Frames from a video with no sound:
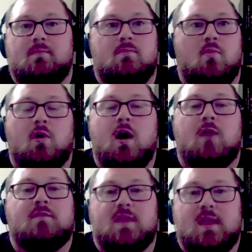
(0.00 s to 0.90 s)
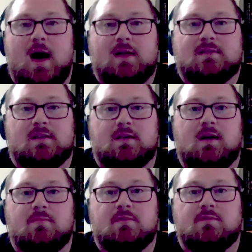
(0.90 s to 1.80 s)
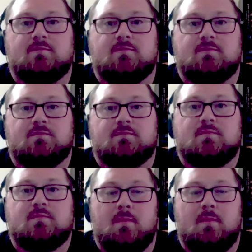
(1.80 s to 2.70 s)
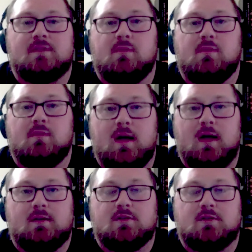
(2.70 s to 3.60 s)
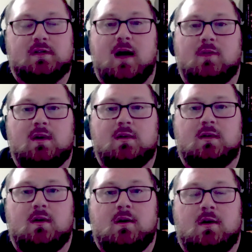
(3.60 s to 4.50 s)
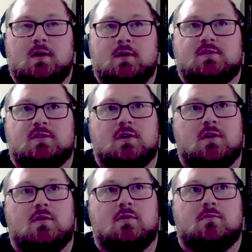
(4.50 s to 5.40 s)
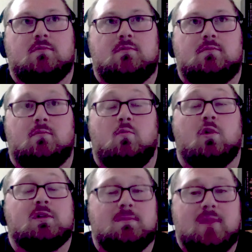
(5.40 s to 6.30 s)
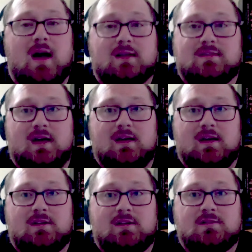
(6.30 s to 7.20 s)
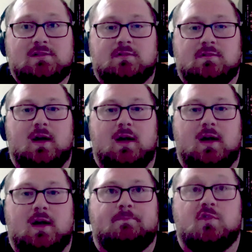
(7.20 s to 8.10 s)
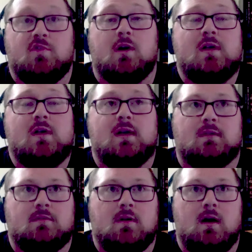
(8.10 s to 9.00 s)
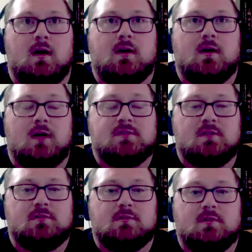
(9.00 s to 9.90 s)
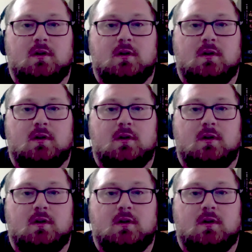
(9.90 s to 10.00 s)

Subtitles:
more often than not, it's going to come out to play during tech week. So working backstage, during a weekend concert,